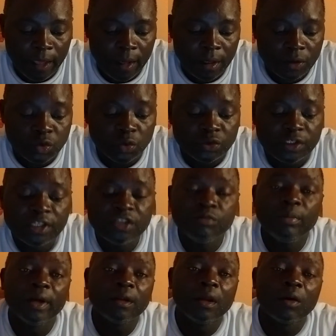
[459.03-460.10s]
So these
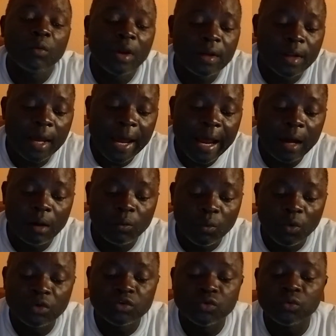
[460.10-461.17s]
Banyarwanda are
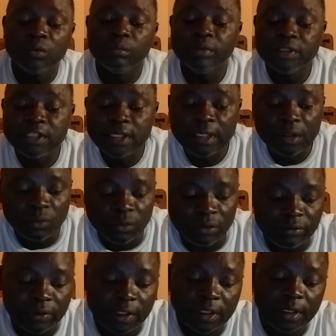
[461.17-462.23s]
what we will be dealing
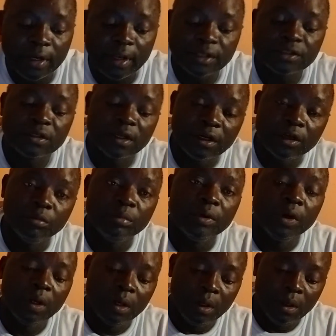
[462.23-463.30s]
with in the next clip
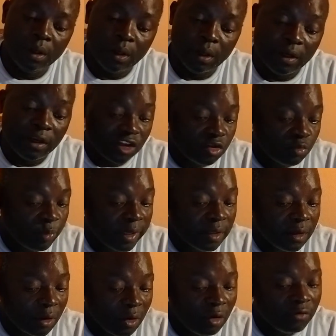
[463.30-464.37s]
and explain
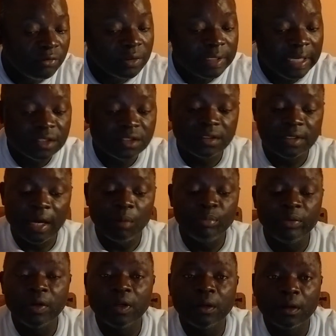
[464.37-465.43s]
the conflict that is
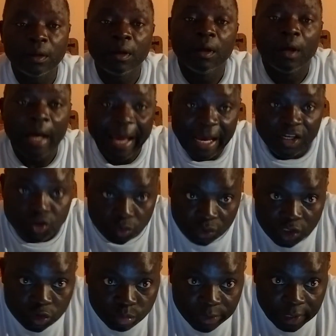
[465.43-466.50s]
happening as we
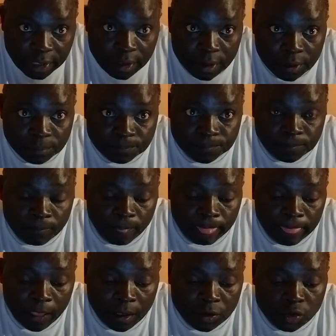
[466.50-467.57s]
speak.
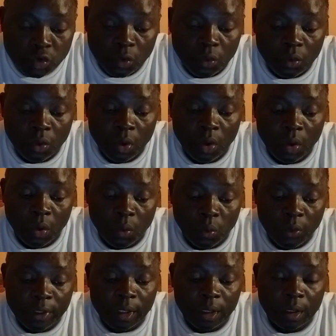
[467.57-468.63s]
So
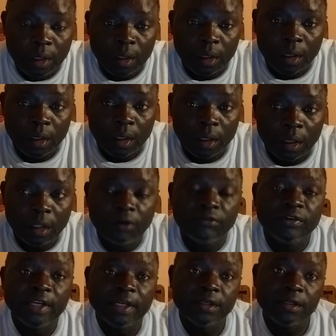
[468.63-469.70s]

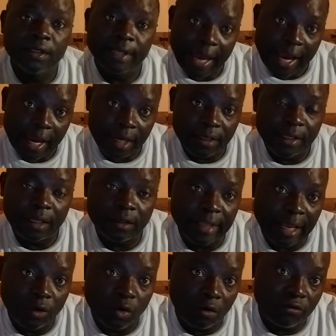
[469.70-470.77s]
if they deny that they
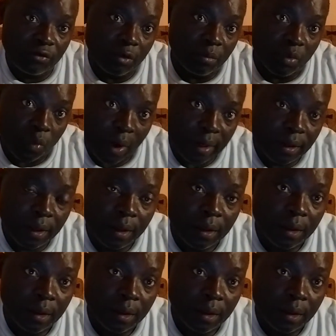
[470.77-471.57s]
are not from Rwanda,